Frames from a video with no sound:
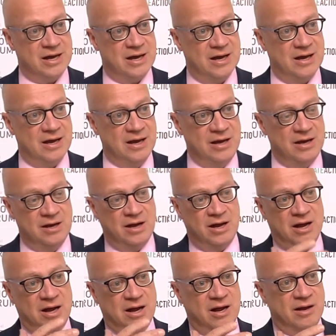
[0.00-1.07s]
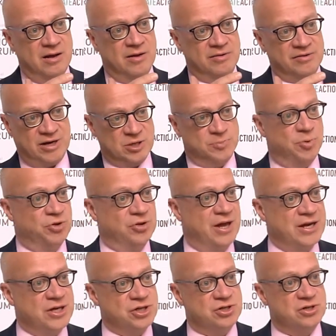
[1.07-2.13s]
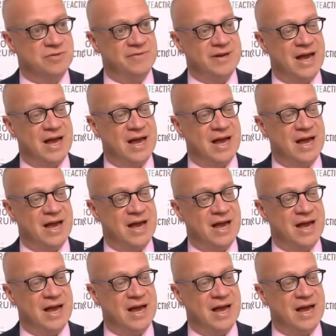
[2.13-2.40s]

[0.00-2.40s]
uh, transportation,